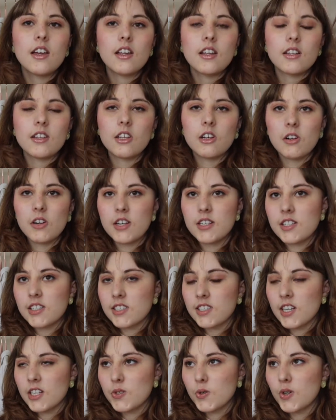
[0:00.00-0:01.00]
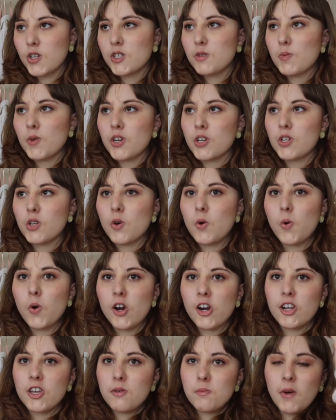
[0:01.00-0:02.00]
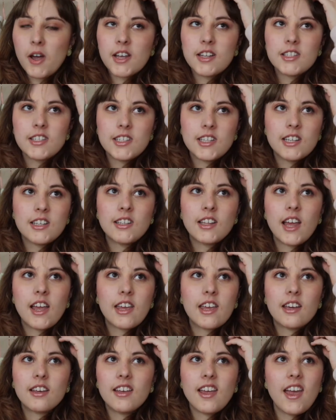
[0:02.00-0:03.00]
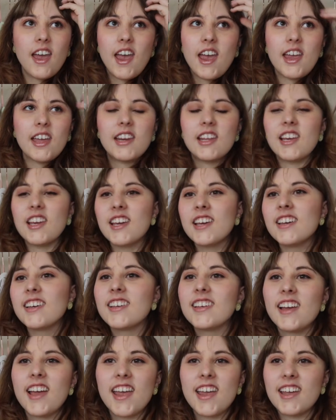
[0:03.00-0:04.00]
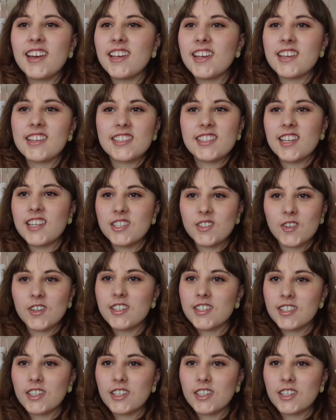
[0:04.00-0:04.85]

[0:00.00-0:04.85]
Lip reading: There is accessories, but in Decora you might see like 80 accessories,